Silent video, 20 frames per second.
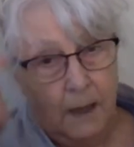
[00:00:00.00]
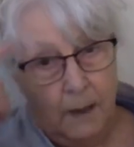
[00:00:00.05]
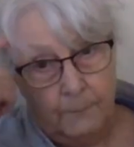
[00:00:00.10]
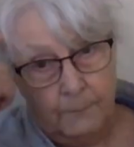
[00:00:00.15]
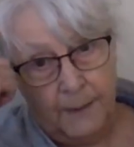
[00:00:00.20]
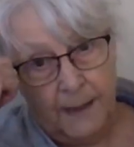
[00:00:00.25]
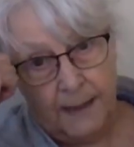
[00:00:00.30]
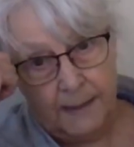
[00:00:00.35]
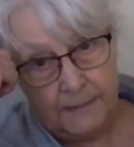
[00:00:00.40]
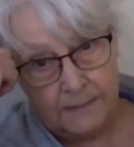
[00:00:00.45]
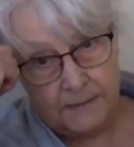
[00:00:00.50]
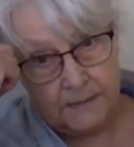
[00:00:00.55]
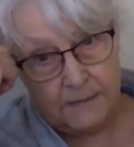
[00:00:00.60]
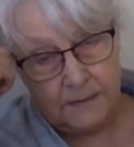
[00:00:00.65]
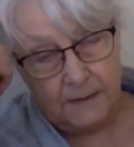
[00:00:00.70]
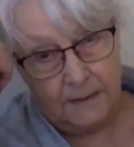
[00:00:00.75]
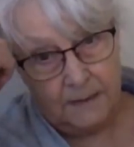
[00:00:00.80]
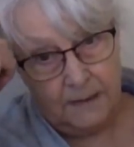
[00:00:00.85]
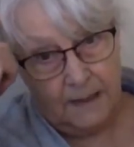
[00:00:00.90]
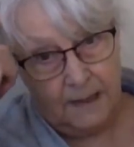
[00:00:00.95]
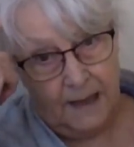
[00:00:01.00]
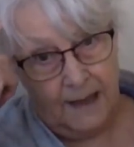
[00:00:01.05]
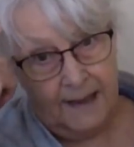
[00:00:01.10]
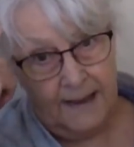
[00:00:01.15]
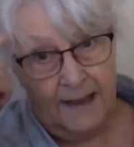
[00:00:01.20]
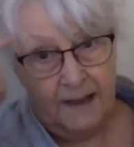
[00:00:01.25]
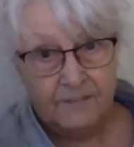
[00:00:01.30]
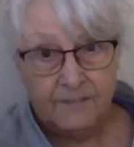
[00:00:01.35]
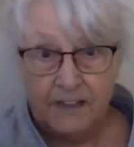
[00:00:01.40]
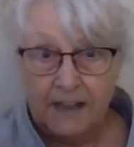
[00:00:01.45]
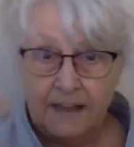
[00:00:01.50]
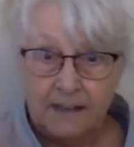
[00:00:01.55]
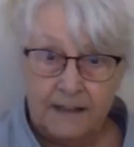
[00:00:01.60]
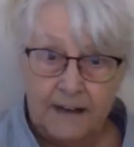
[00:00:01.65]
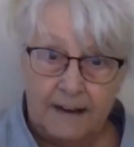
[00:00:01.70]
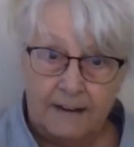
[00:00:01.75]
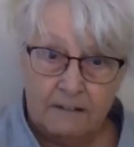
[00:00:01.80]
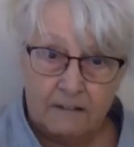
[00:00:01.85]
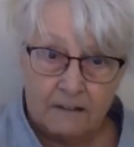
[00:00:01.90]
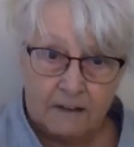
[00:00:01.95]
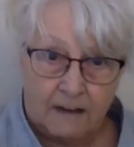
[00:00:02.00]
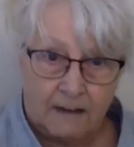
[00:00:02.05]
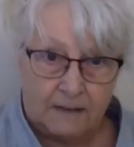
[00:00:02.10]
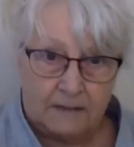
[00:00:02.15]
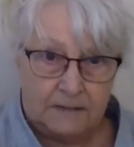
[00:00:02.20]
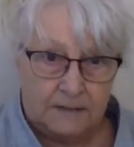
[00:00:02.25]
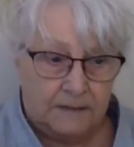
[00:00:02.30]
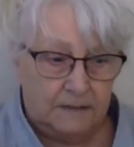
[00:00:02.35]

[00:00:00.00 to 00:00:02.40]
But I haven't had a haircut